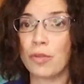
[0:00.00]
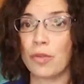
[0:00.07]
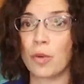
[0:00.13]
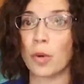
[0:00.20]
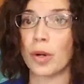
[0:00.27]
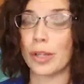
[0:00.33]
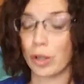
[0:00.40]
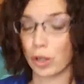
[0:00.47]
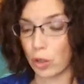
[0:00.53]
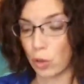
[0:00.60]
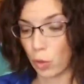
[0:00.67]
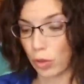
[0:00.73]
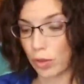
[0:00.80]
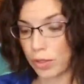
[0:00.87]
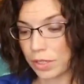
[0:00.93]
for your
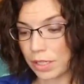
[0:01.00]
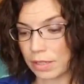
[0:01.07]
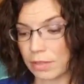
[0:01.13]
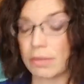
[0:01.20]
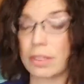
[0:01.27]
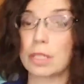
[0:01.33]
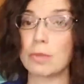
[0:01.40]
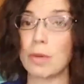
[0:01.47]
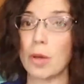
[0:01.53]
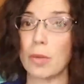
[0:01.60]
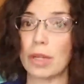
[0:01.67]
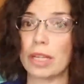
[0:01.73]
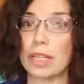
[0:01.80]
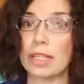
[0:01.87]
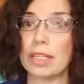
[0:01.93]
corals. The small
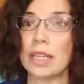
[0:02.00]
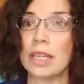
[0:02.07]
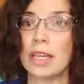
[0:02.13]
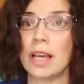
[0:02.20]
one is.